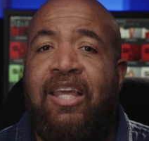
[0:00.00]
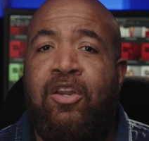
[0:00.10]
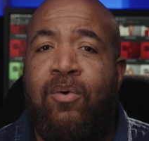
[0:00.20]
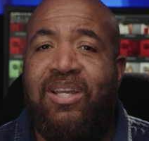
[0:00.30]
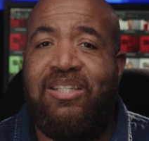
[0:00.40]
They
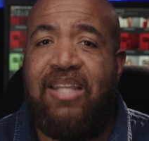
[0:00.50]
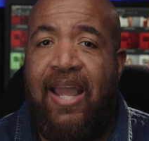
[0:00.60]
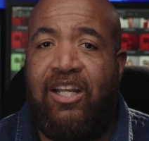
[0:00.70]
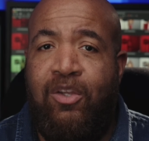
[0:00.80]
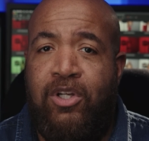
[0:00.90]
know
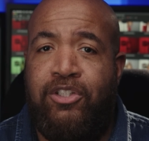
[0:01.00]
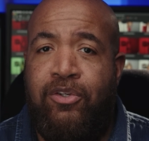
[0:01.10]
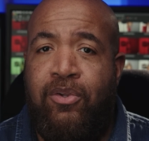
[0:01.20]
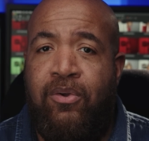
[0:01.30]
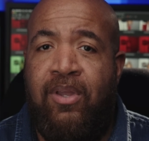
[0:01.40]
exactly what you're
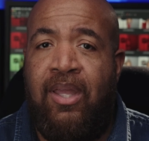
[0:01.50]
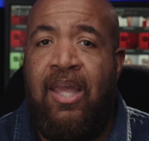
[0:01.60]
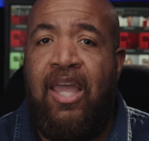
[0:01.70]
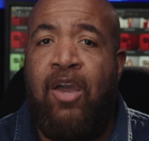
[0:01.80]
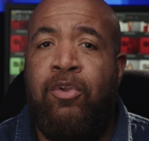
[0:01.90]
doing.
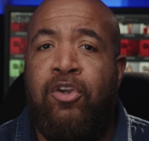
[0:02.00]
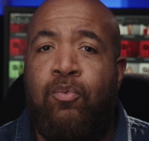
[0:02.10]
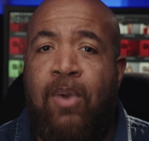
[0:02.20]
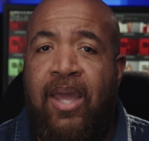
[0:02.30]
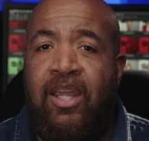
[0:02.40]
And when you're
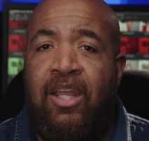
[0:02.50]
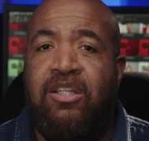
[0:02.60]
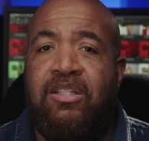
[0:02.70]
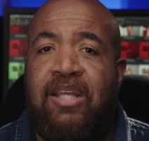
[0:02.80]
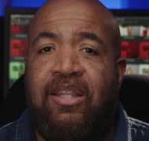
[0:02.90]
ready
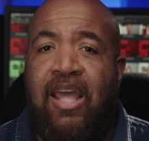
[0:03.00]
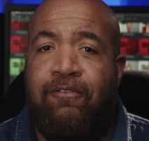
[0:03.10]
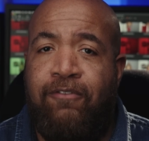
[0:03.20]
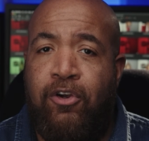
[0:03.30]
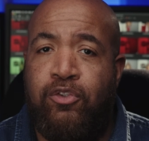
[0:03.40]
to take
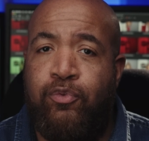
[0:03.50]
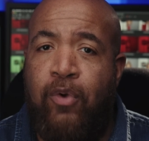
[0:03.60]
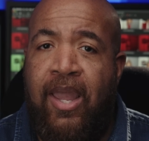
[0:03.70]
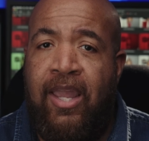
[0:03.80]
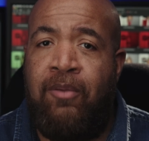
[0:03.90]
that first
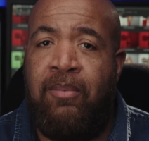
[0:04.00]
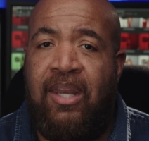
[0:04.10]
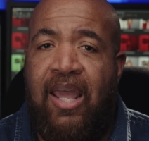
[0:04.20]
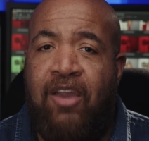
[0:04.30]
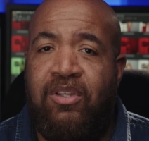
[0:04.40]
frame
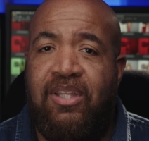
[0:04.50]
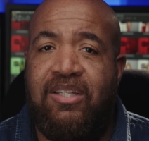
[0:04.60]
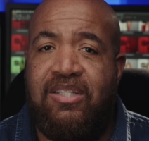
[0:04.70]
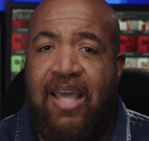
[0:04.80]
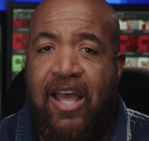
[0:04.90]
and everything
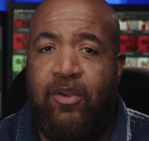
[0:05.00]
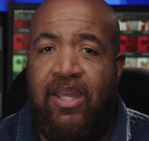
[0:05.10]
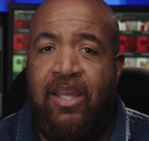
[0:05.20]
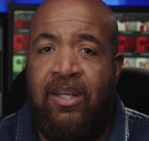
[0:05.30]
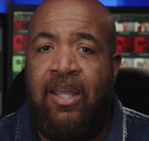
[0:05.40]
is dialed
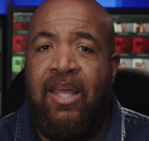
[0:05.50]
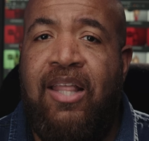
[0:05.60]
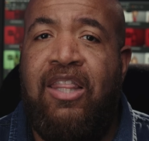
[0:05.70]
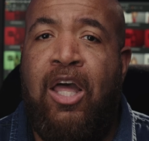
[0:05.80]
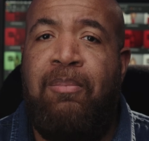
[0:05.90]
in,
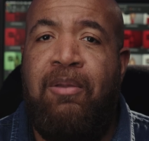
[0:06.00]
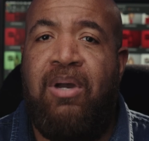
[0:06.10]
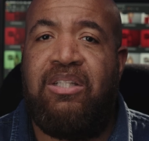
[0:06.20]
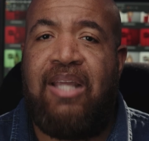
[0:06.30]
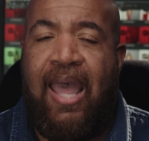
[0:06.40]
they'll be
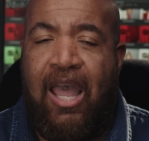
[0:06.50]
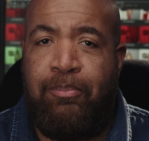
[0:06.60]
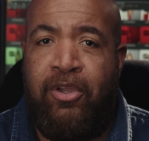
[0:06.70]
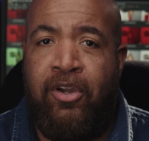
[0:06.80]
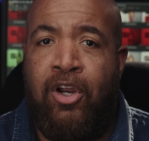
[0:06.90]
much
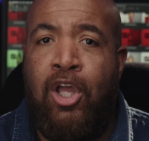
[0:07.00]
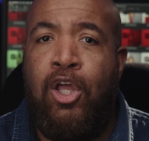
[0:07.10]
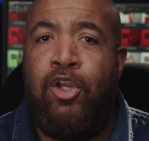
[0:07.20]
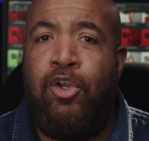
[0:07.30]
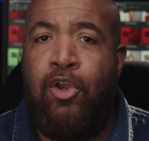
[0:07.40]
happier
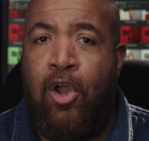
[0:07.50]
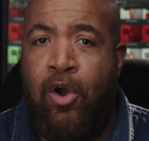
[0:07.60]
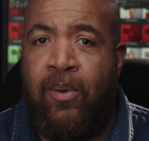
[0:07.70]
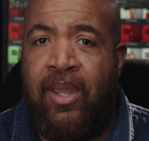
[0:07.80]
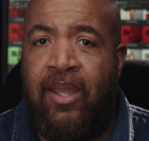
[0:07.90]

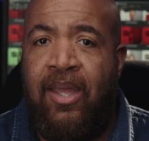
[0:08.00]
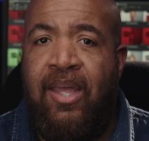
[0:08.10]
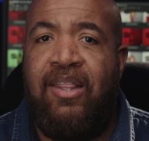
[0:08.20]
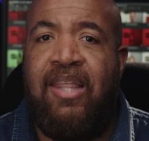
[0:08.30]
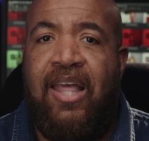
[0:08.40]
knowing
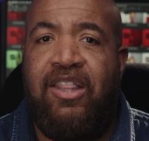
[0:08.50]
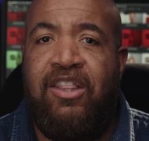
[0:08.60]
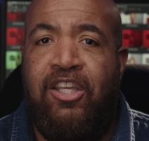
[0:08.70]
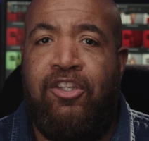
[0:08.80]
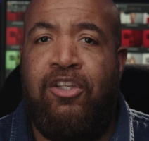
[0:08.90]
that
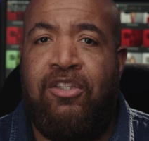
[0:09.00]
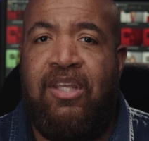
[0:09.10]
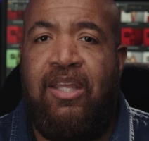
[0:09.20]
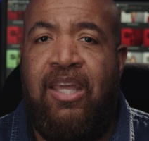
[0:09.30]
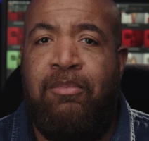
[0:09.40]
this is
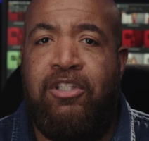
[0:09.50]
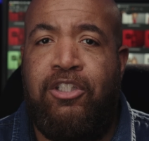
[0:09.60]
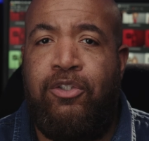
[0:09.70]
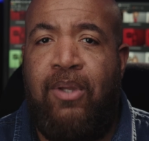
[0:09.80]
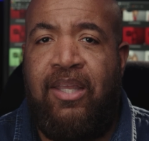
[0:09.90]
the image
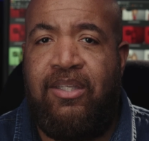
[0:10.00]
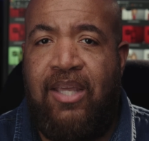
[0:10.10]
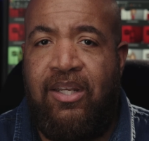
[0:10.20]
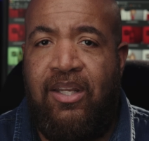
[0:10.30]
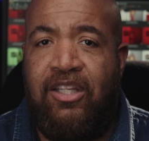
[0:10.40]
that you
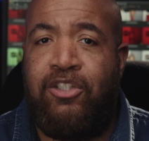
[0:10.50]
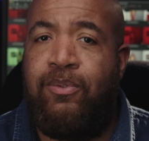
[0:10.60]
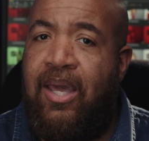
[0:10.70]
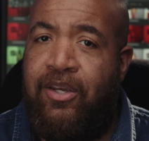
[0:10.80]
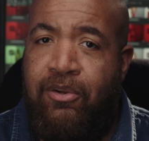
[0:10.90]
intended that you
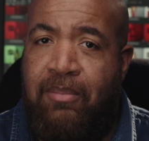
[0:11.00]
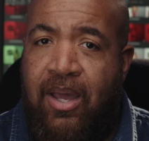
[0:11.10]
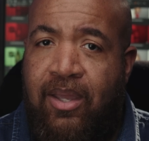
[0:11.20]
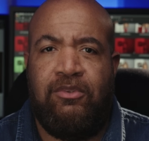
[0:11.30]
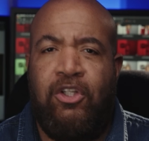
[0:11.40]
had in your
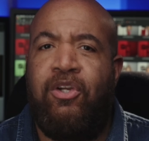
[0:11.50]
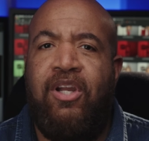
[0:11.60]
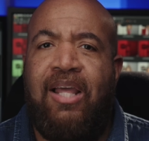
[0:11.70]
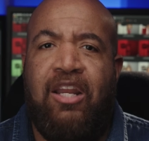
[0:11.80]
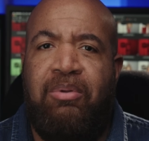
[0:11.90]
mind. So you
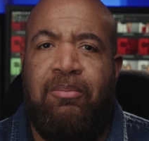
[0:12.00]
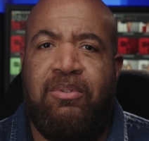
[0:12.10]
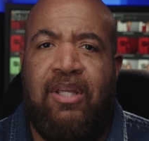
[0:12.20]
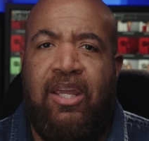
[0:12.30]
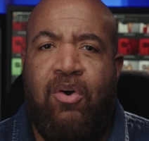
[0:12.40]
hear a lot of people
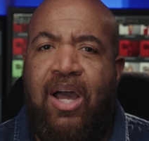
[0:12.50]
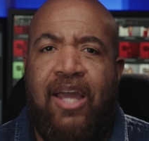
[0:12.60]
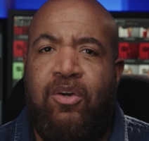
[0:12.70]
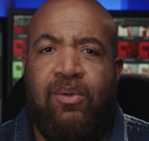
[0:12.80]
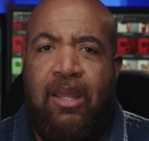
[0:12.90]
say, well,
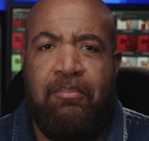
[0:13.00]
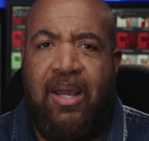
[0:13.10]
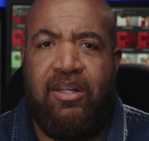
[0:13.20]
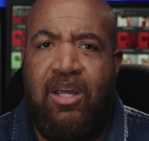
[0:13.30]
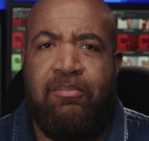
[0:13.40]
I don't like
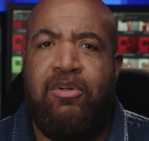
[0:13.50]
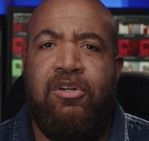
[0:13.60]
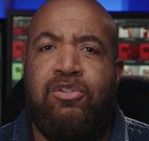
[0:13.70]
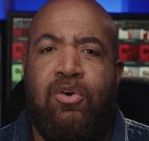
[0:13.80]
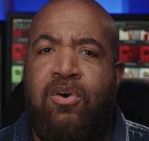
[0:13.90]
by the
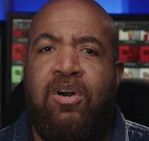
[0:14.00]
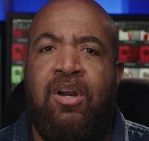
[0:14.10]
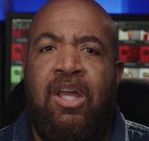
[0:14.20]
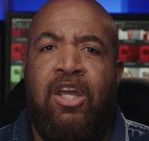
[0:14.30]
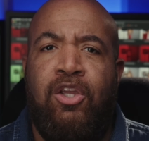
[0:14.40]
numbers,
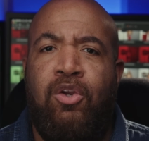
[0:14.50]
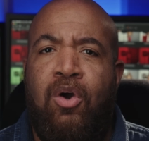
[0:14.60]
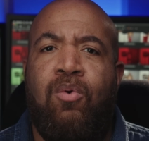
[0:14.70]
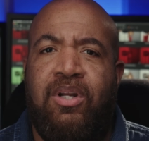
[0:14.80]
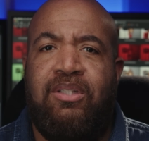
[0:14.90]
or you
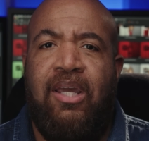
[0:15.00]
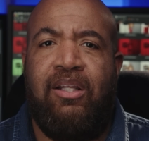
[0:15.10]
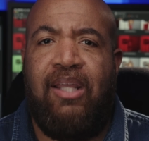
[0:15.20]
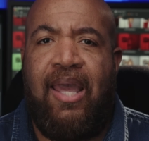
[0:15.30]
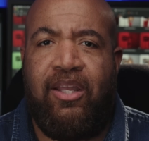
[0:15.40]
don't want a
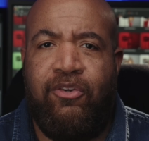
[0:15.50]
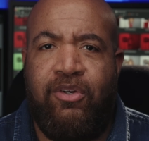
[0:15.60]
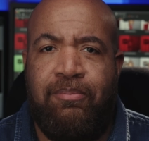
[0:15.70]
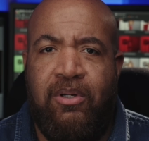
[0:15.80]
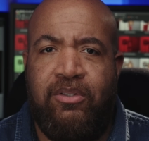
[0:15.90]
technically accurate
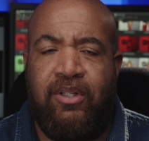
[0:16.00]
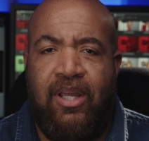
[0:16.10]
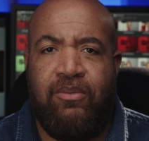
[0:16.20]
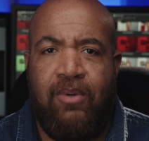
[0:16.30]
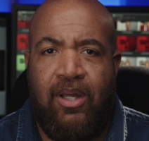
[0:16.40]
exposure.
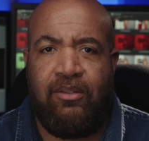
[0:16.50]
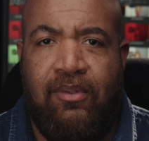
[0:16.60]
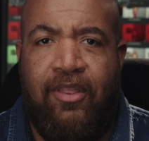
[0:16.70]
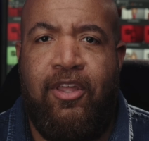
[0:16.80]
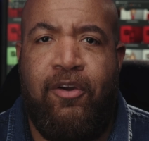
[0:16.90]
Guess what?
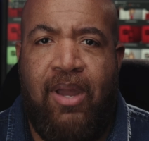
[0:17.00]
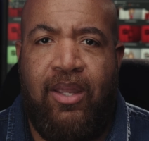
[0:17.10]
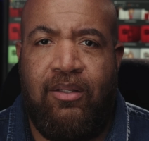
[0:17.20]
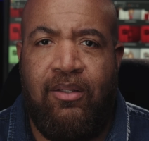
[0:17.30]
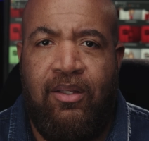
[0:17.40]
They're right.